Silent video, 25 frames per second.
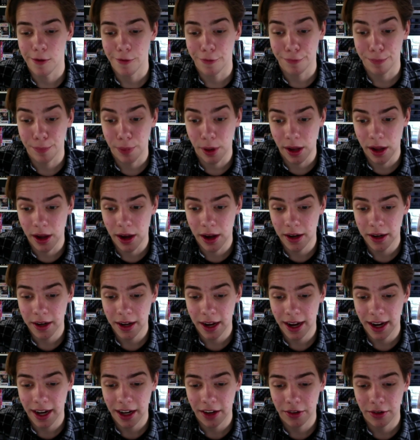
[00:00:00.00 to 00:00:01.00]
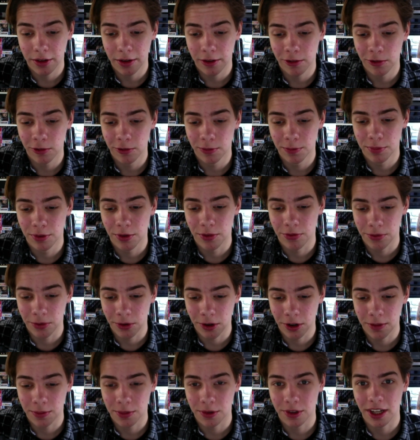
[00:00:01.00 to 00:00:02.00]
of Blood. I actually
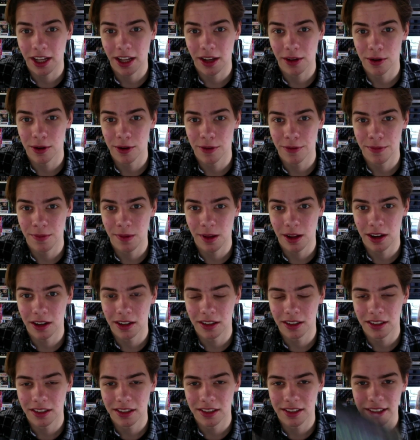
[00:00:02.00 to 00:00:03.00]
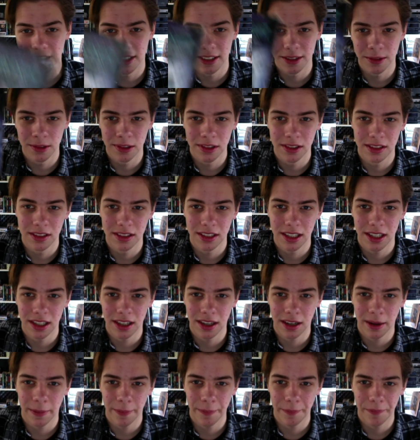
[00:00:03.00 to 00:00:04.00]
preferred Bordello of Blood, so
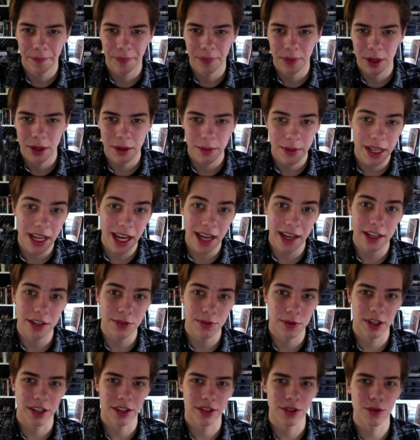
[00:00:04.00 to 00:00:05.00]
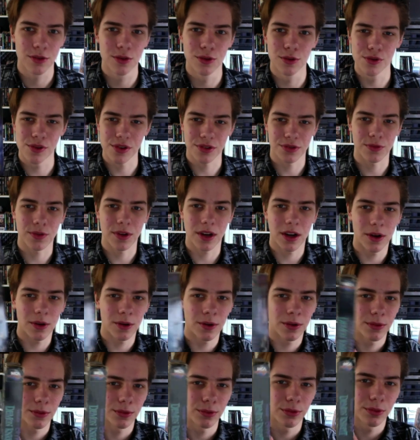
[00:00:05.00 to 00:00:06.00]
but yeah, this one is cool as well.
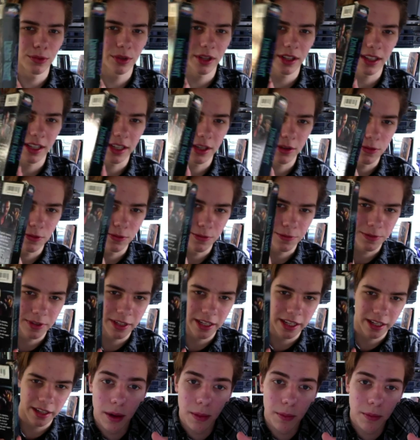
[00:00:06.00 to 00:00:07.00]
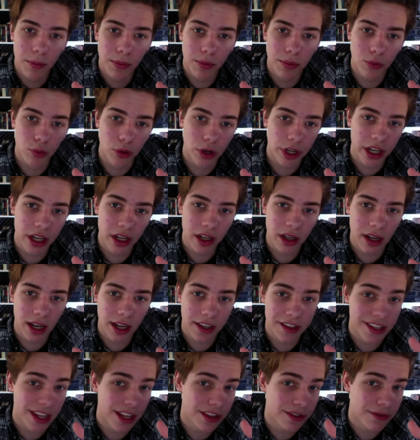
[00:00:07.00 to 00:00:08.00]
Really cool flick. Pretty
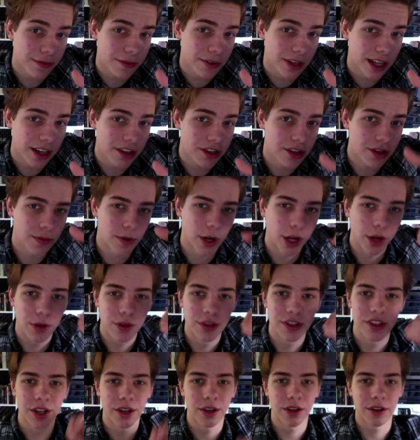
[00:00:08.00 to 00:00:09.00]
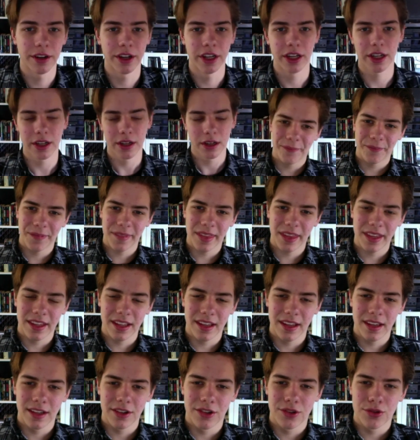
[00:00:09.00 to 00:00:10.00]
extensive collection when you consider
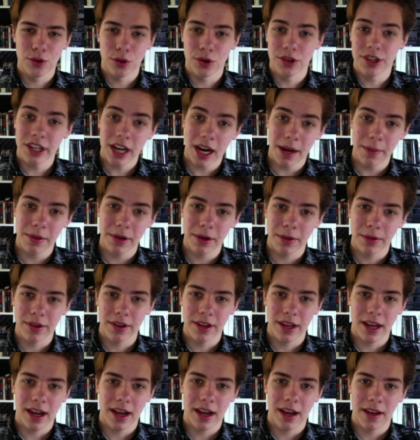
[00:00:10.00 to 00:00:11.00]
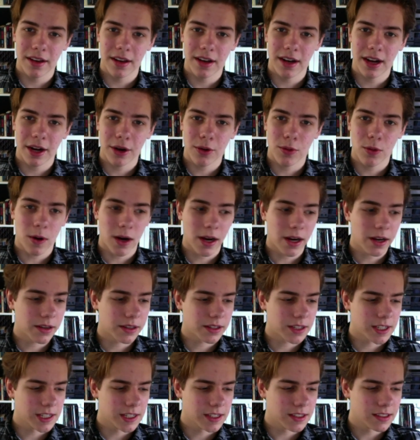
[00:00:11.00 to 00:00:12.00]
the short time period that I acquired
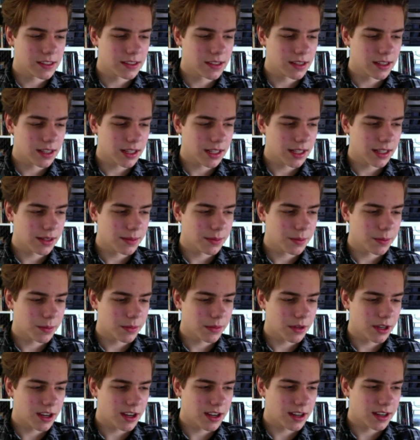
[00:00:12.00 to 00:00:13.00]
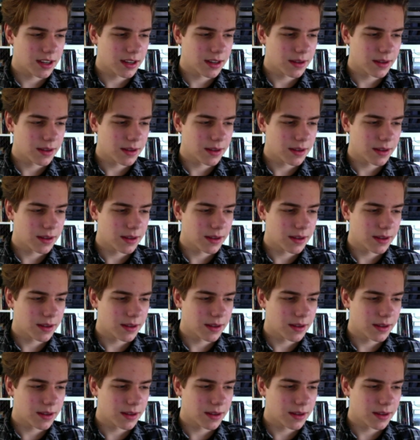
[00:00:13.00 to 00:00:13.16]
these. But